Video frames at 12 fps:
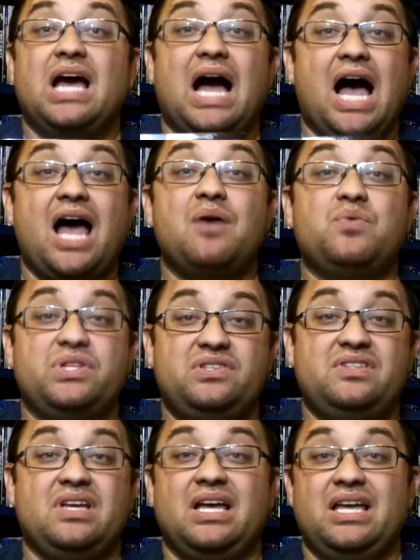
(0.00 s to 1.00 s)
I would
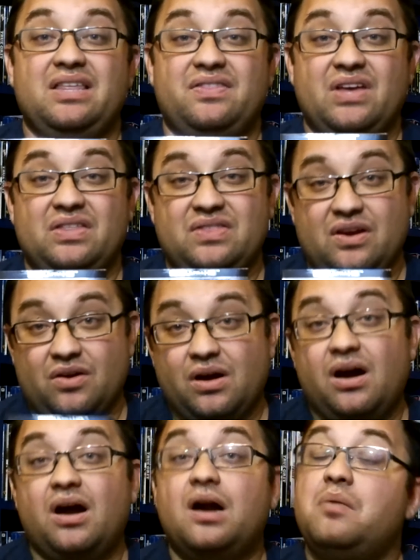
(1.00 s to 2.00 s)
say that there
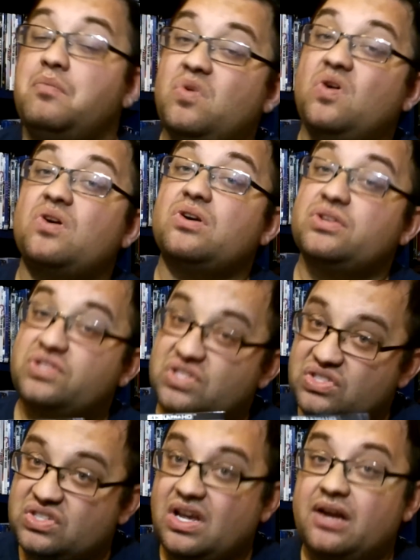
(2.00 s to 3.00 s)
are more
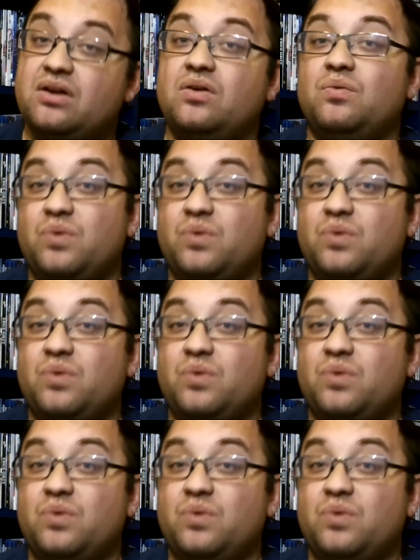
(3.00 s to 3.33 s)
subtle